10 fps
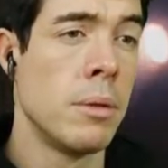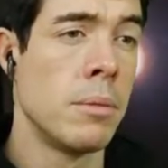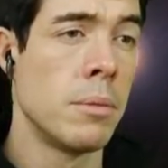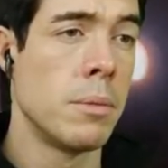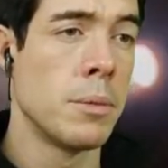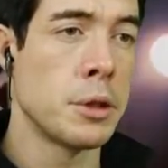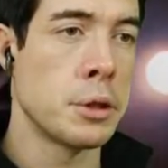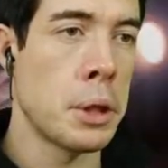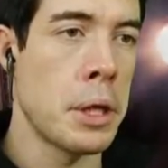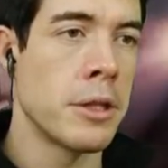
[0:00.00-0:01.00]
There's
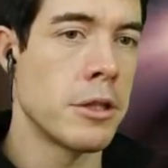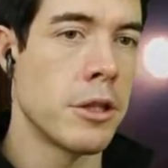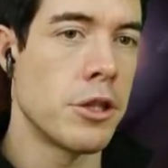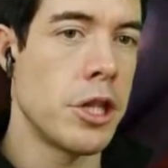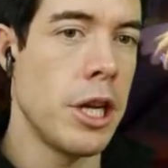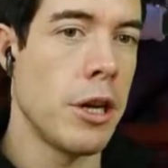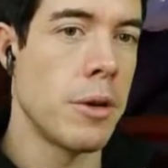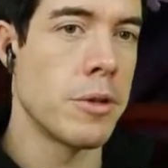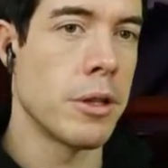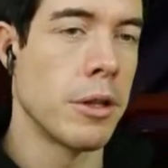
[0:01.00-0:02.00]
a there's a she
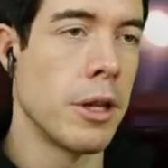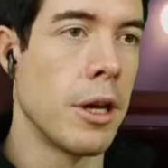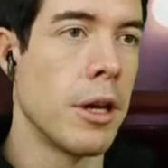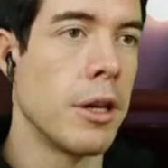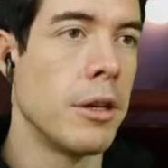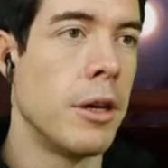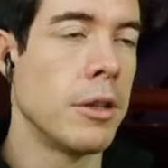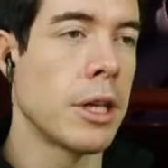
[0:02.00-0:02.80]
ghost on there on the